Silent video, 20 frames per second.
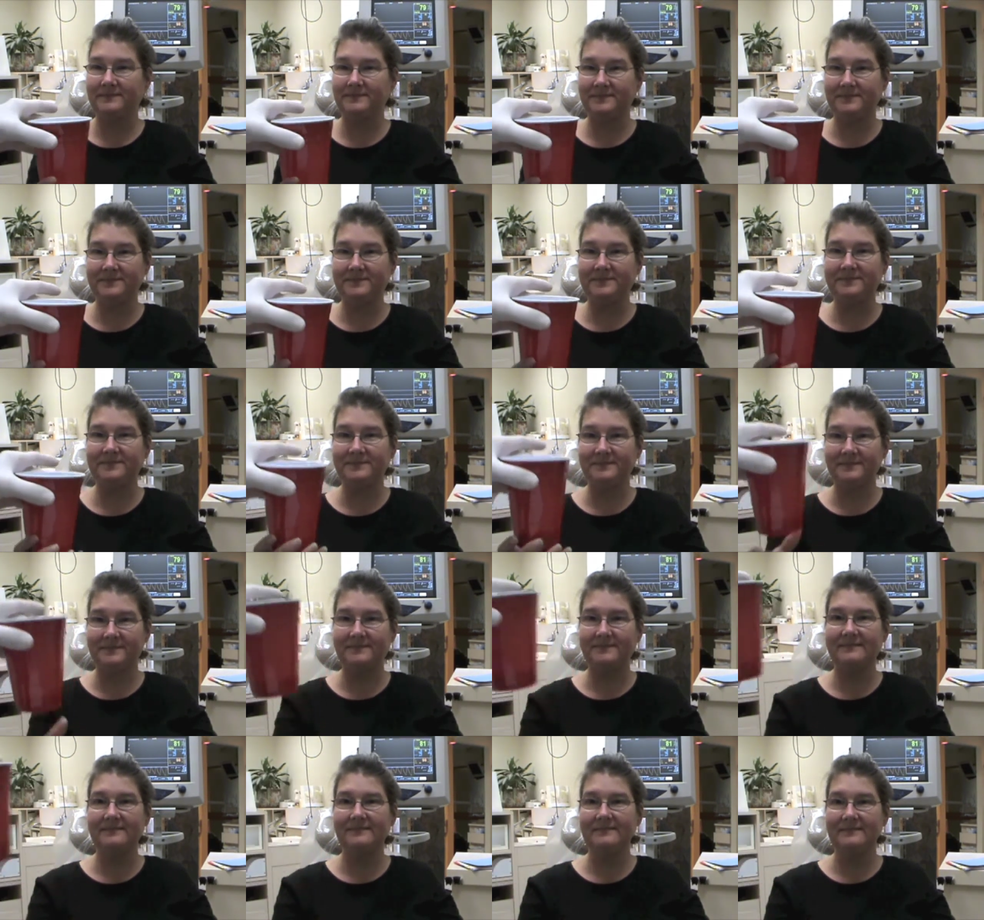
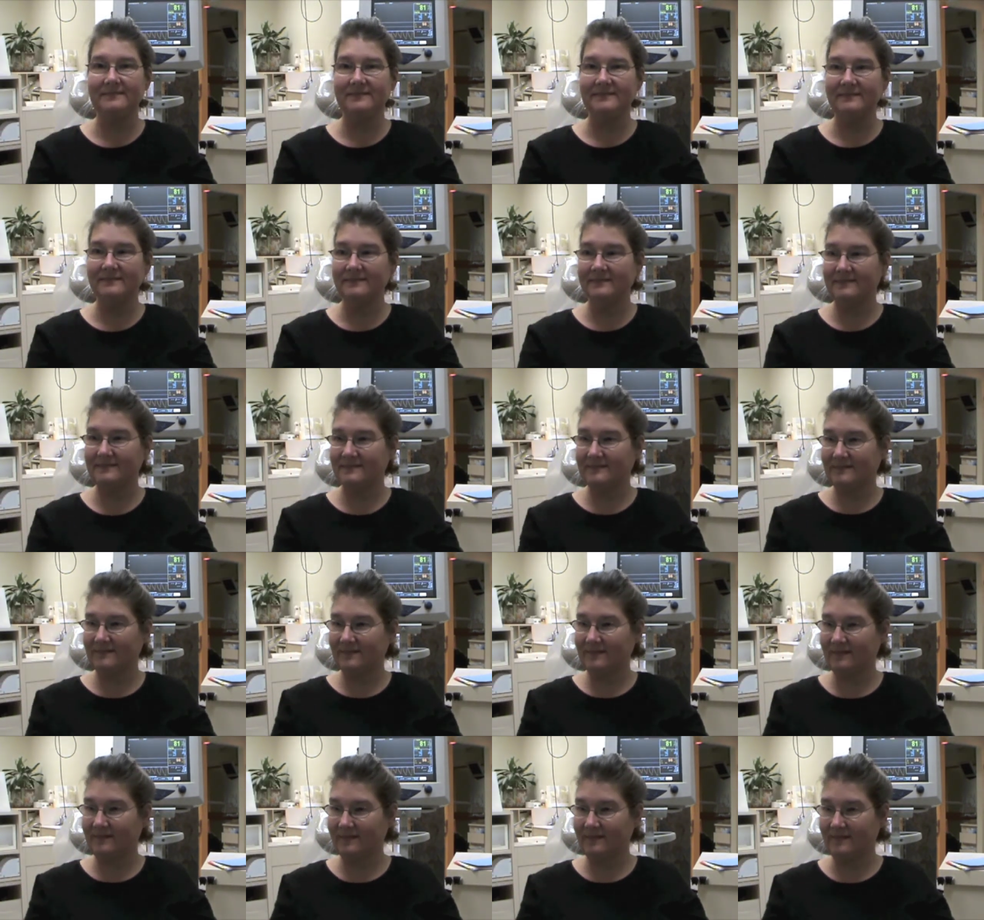
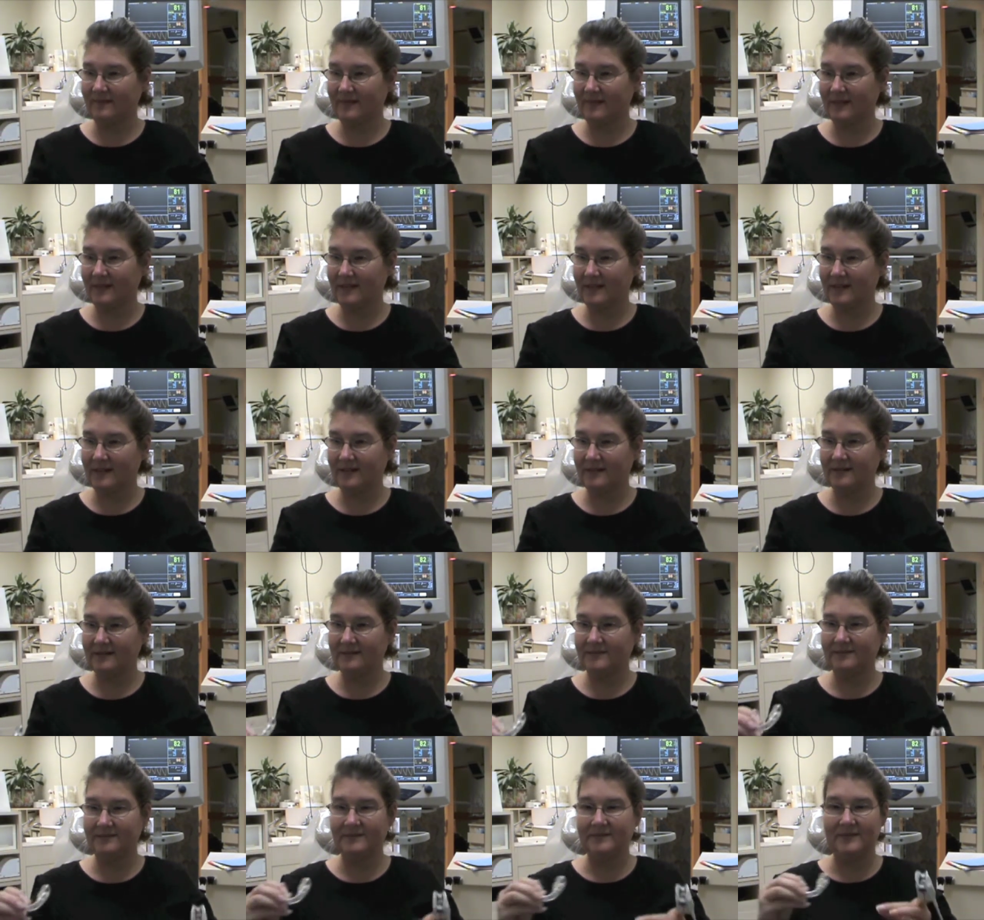
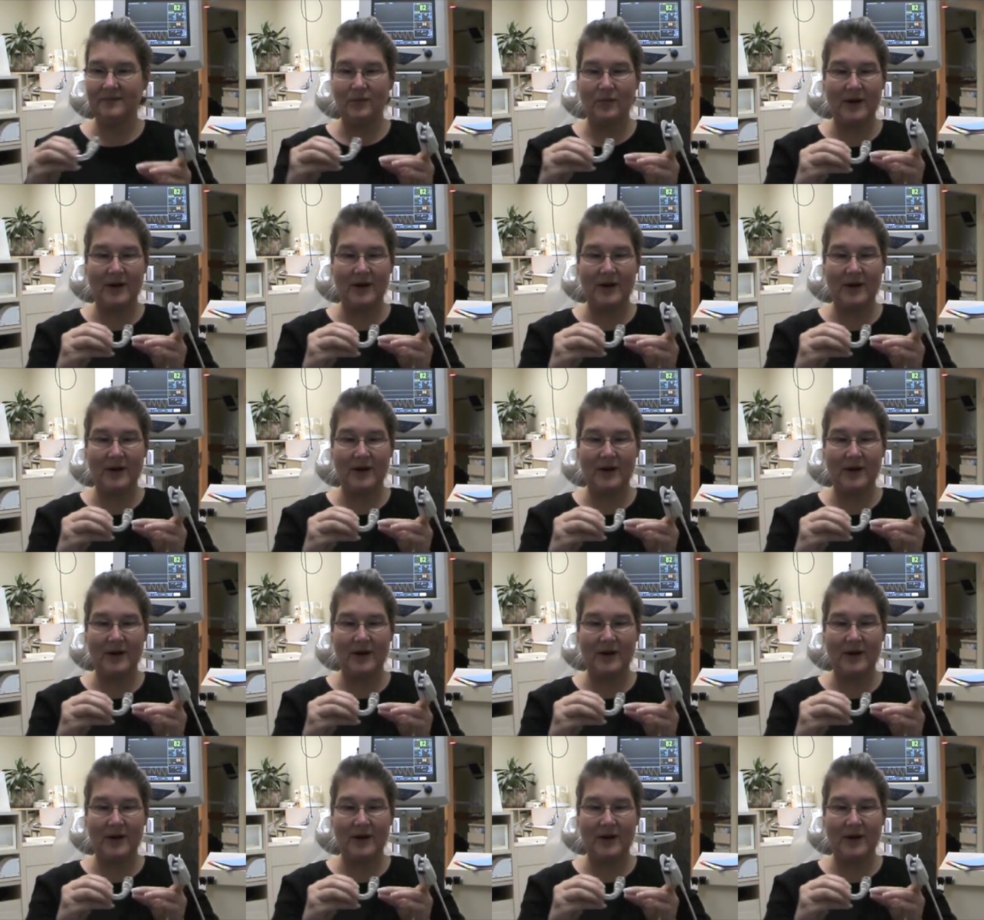(no one is talking)